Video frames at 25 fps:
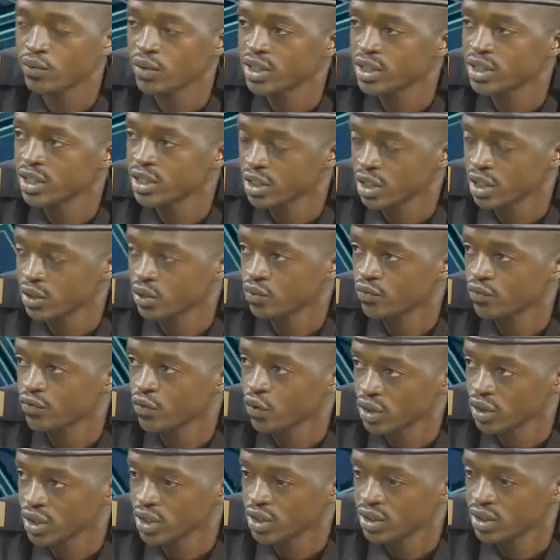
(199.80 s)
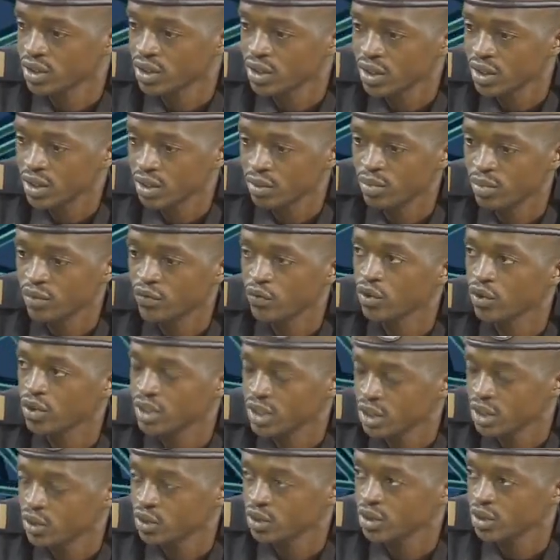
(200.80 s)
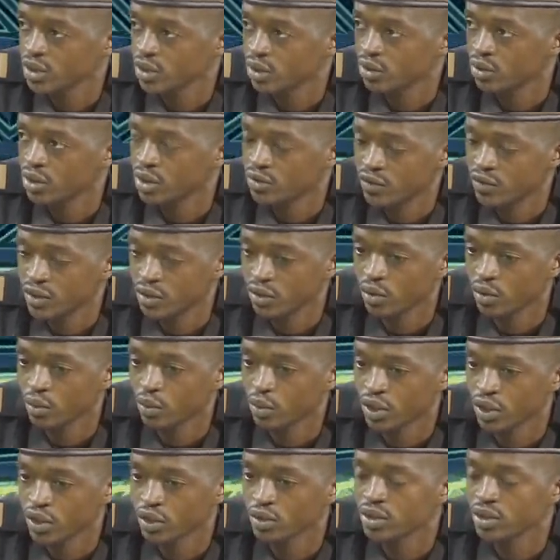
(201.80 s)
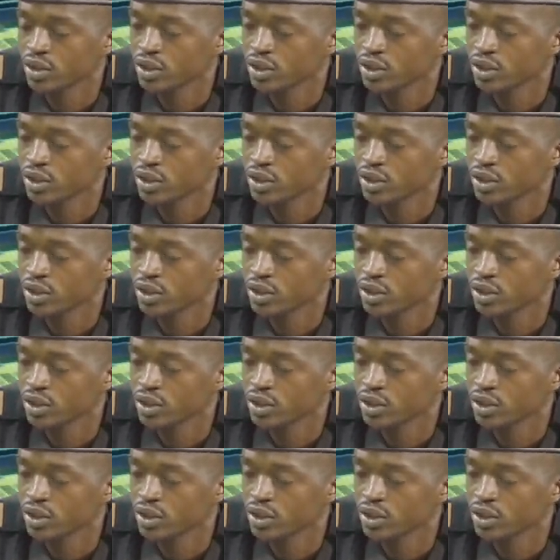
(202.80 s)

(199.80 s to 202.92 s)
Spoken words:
with sister forces before this, you know, even Operation